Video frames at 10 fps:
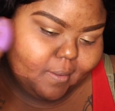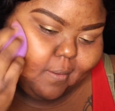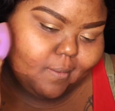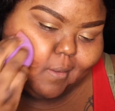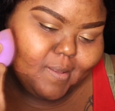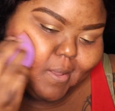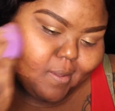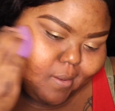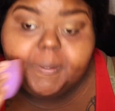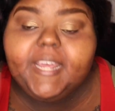
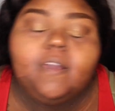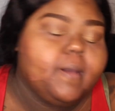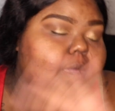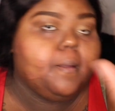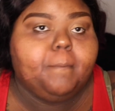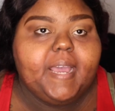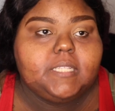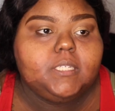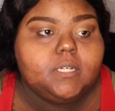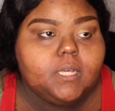But anyway, back
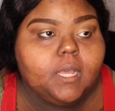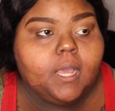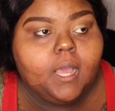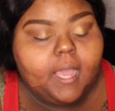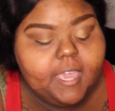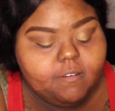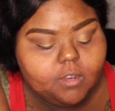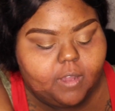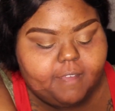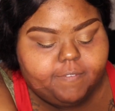to, even
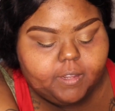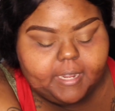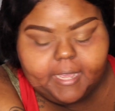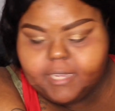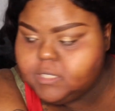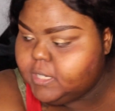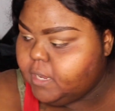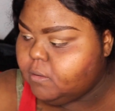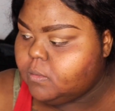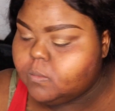though I felt like
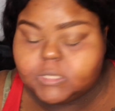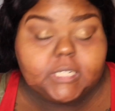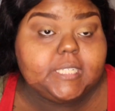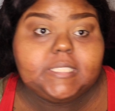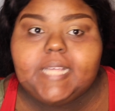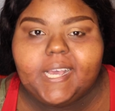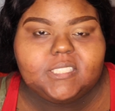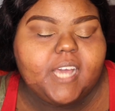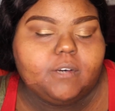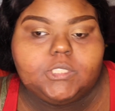yesterday was a
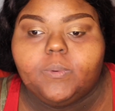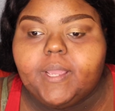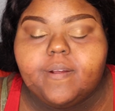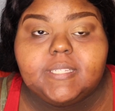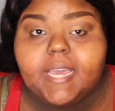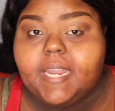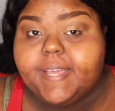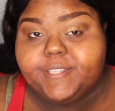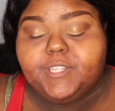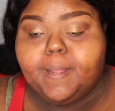disaster, I was so irritated
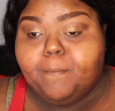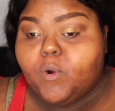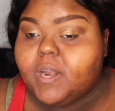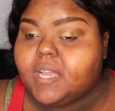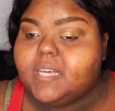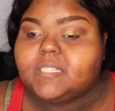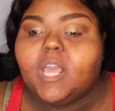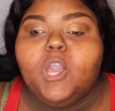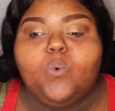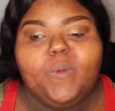yesterday morning because
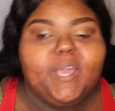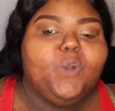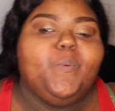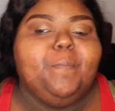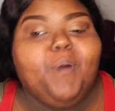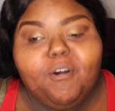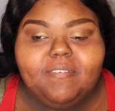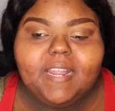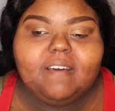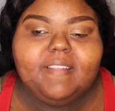we both
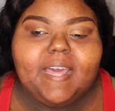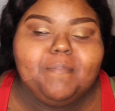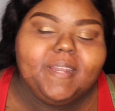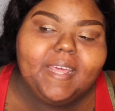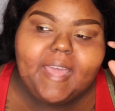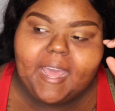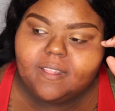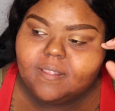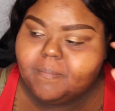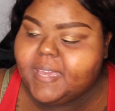left late. But then
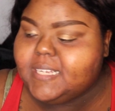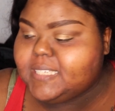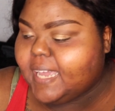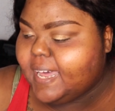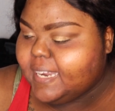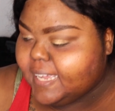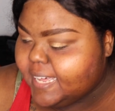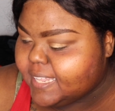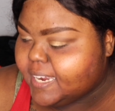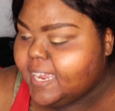after me and Jen got
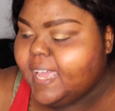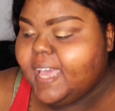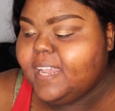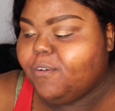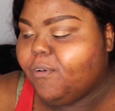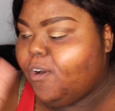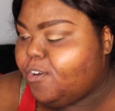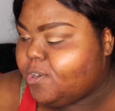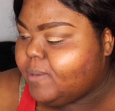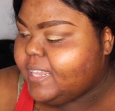together and then we were
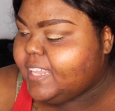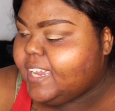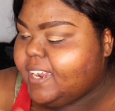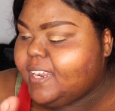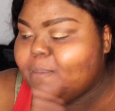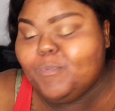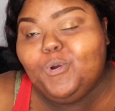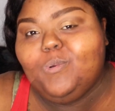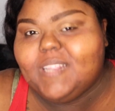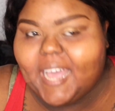on the way there, the
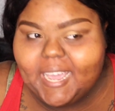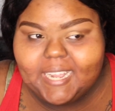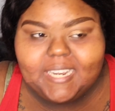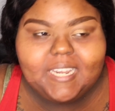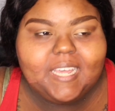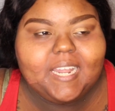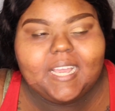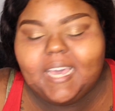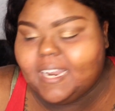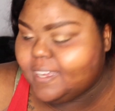mood lightened and I
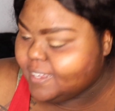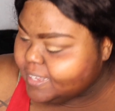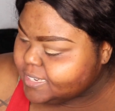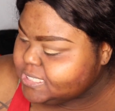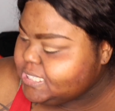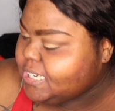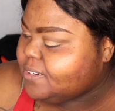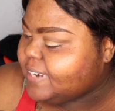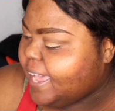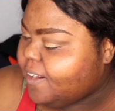kind of
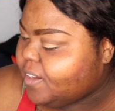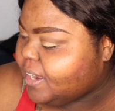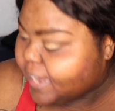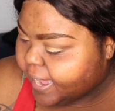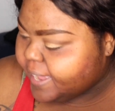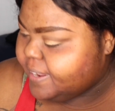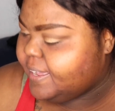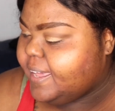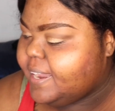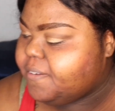chilled out a lot.
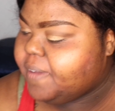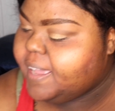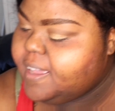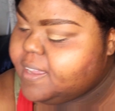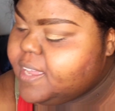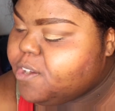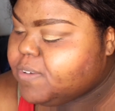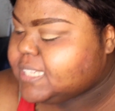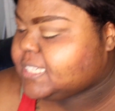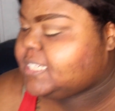And it
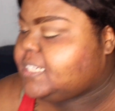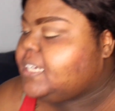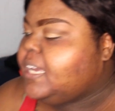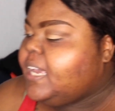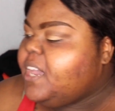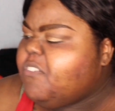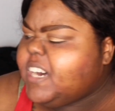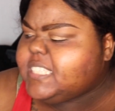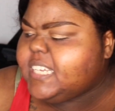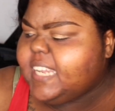
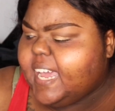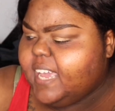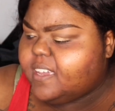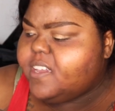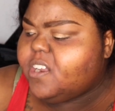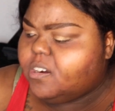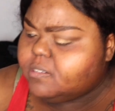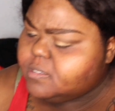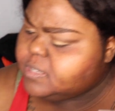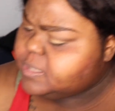wasn't like, you know,
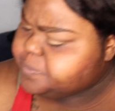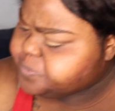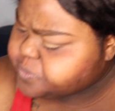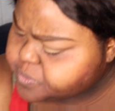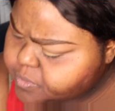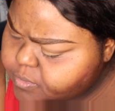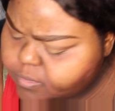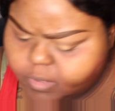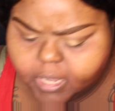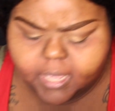
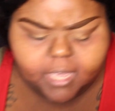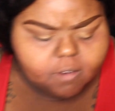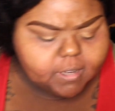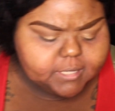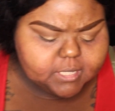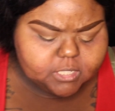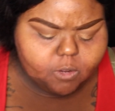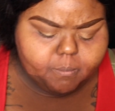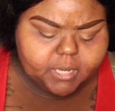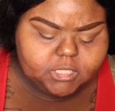it wasn't so
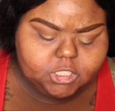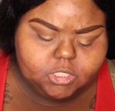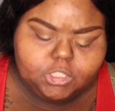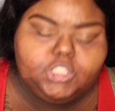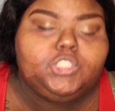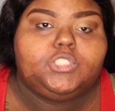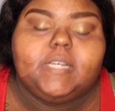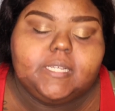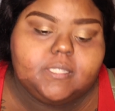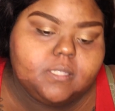much
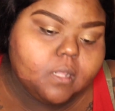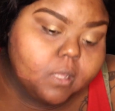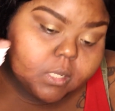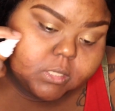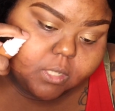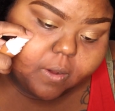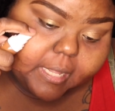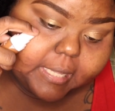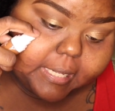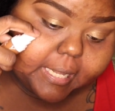stress. So I
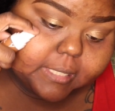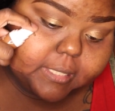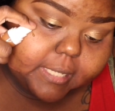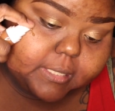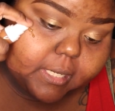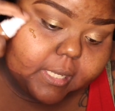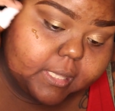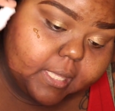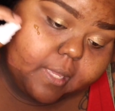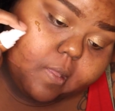think that's a good
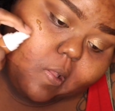thing.